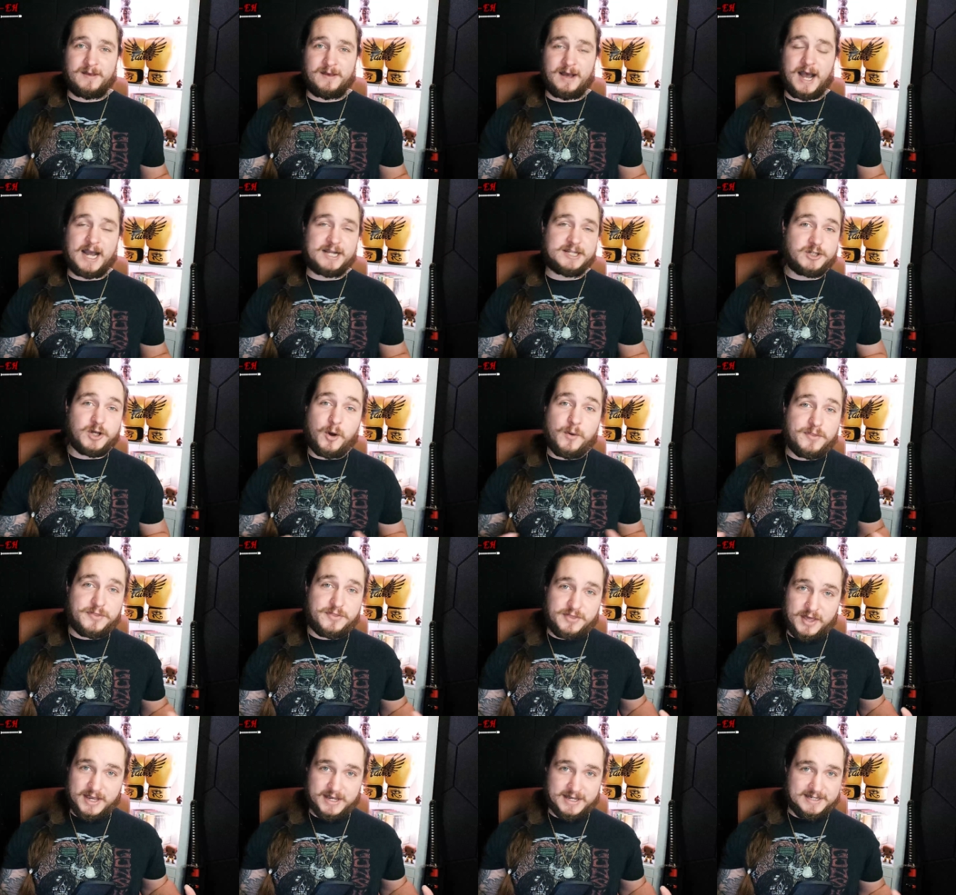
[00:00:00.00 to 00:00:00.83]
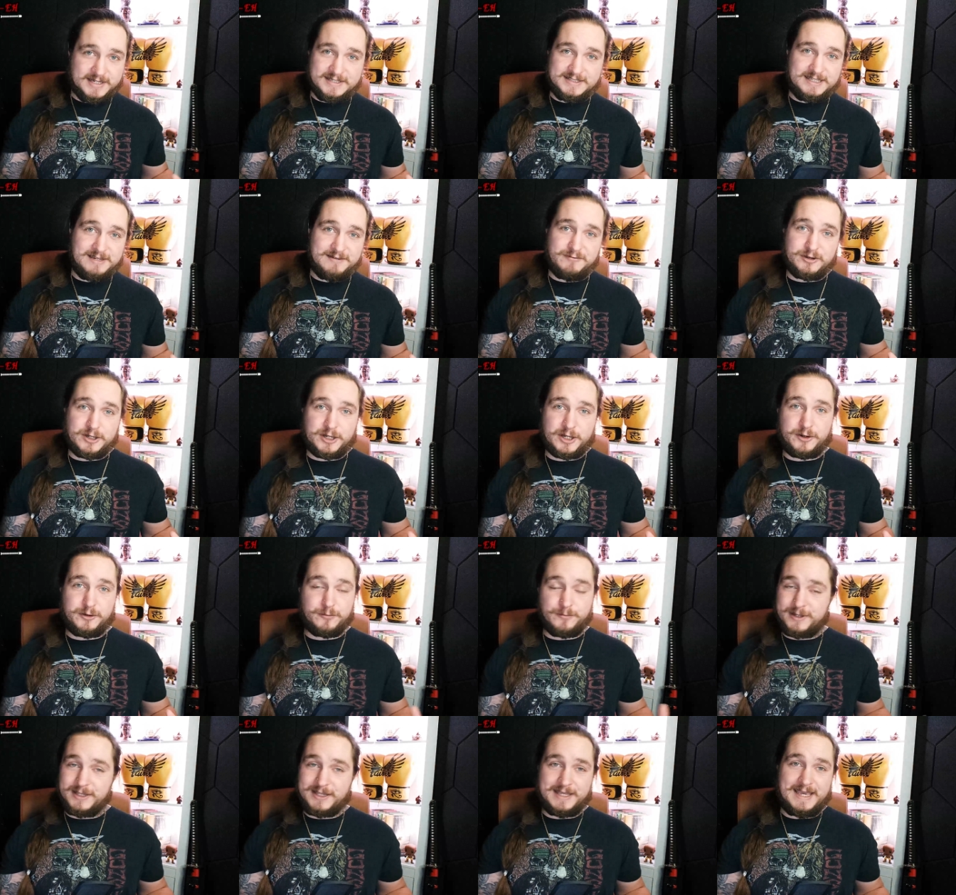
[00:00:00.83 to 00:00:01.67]
I don't think he's even going to
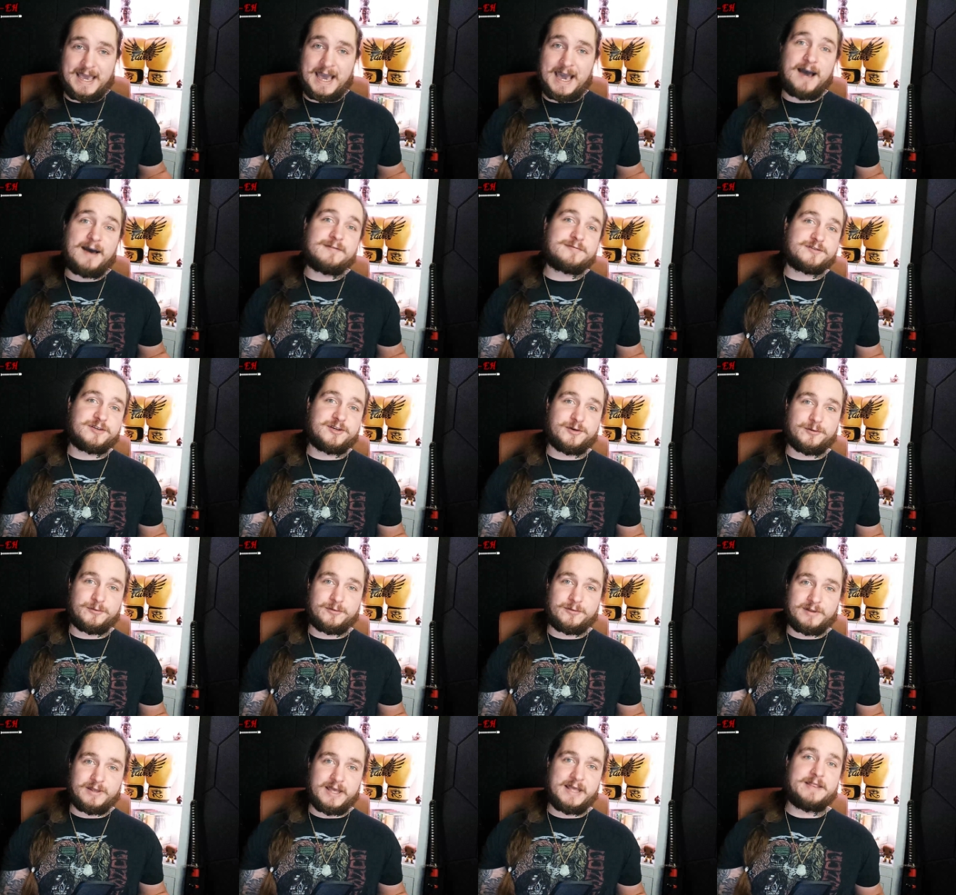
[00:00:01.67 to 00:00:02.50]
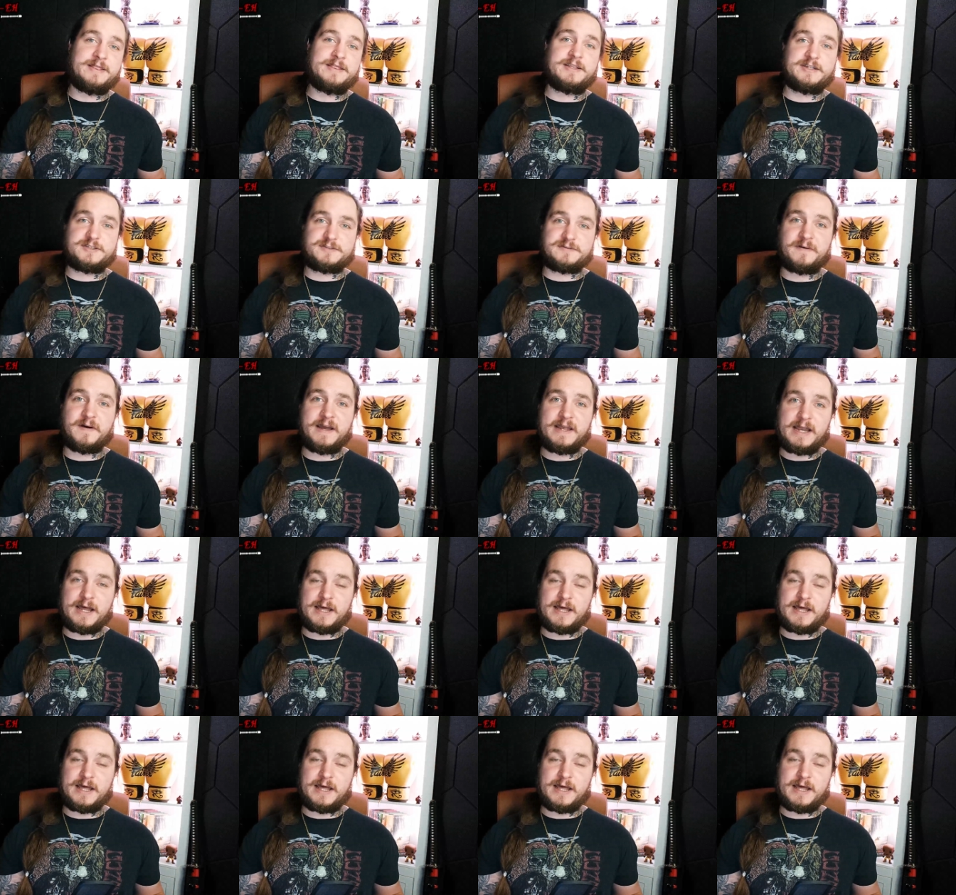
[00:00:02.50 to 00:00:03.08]
really have to in this fight.